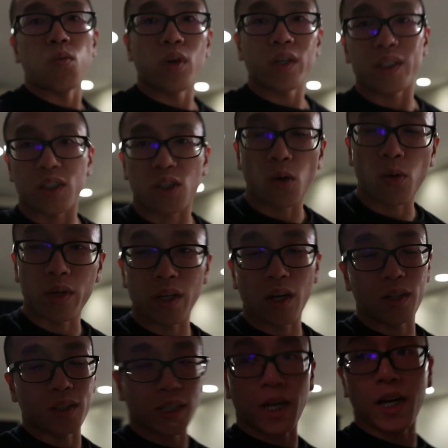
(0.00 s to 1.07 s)
What is going
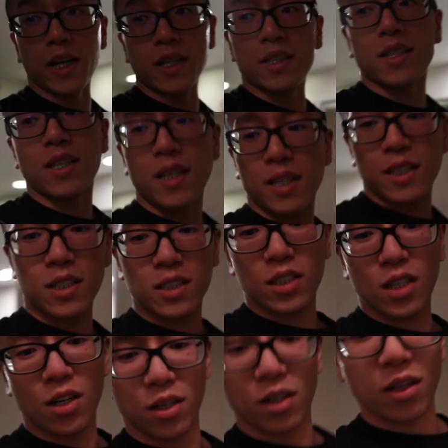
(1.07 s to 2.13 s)
on, guys? It
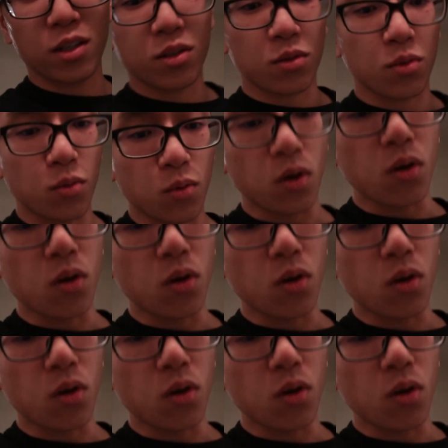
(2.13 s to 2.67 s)
is another